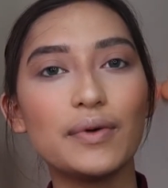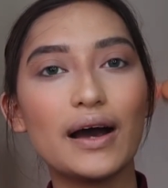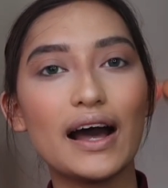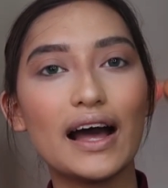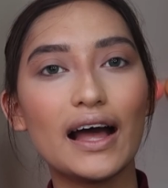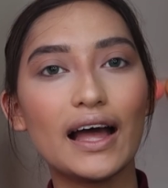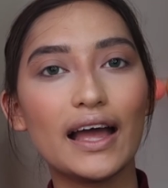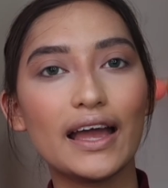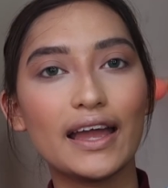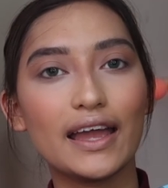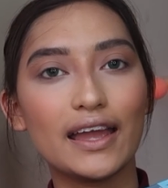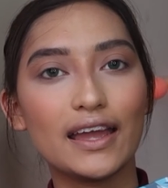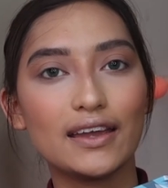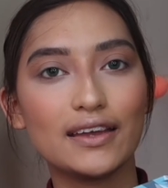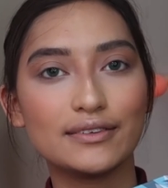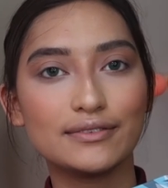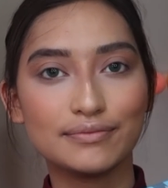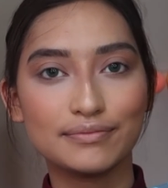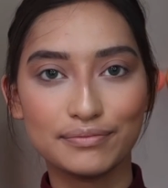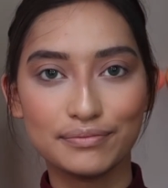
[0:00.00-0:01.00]
by
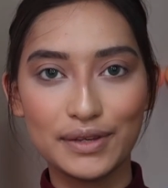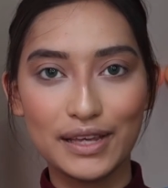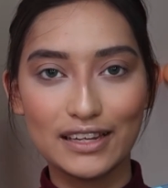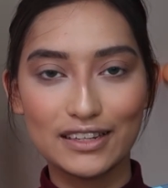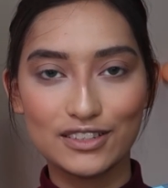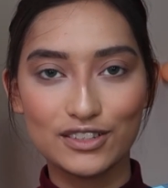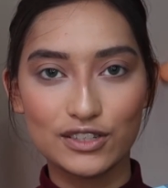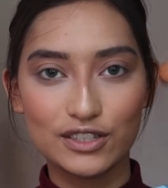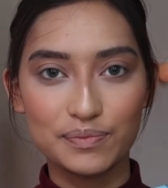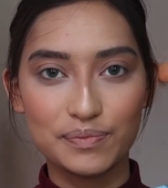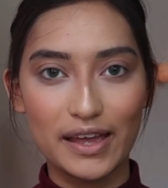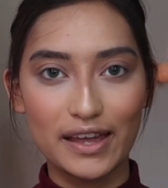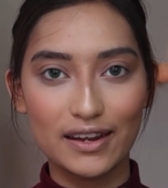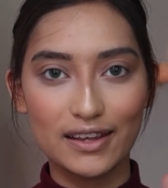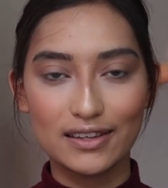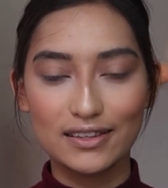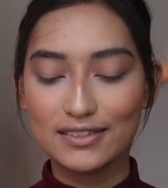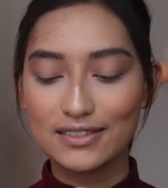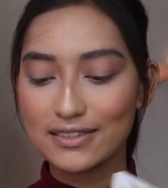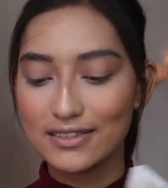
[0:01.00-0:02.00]
BH
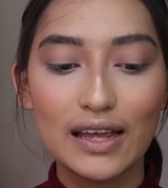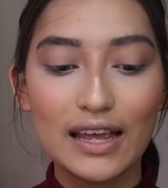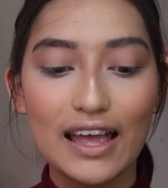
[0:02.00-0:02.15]
Cosmetics.